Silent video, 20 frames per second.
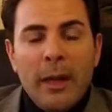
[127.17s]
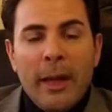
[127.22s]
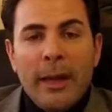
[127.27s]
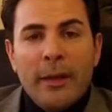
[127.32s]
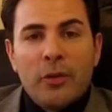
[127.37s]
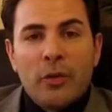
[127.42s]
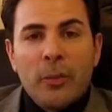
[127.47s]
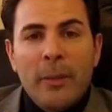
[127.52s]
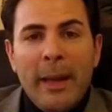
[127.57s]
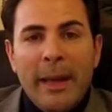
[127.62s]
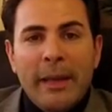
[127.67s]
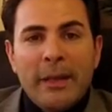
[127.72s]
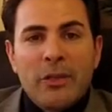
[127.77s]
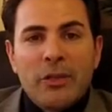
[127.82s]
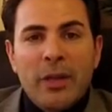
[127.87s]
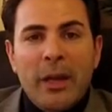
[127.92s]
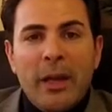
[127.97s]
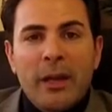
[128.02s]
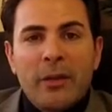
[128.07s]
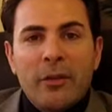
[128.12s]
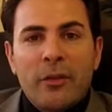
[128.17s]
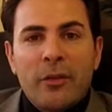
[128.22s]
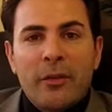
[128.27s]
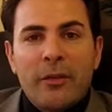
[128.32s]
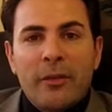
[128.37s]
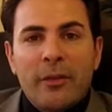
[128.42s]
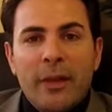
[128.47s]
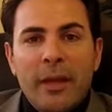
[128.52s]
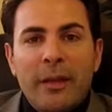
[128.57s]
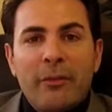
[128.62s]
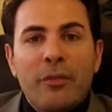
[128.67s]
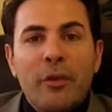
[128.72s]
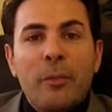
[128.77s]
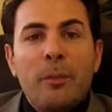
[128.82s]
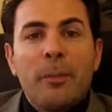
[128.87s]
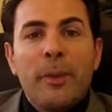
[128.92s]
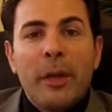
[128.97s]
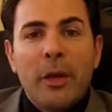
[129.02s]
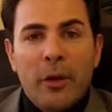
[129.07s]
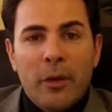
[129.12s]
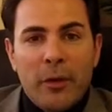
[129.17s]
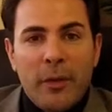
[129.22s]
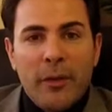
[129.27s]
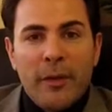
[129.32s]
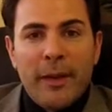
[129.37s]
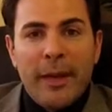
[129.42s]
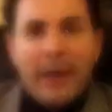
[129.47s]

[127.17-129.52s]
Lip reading: And to make a change is even bigger than